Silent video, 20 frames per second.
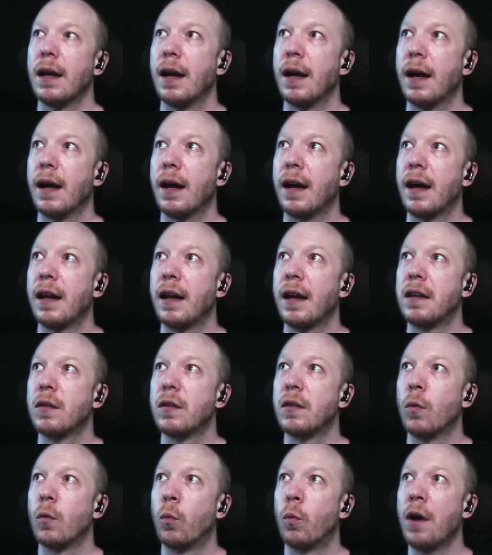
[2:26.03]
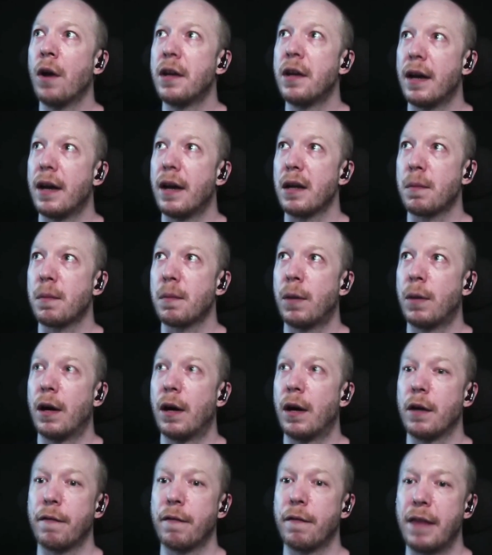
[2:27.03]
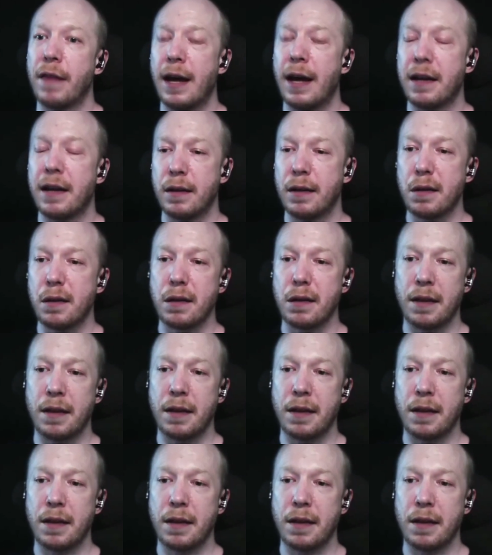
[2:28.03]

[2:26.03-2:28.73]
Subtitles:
And one nice part of that is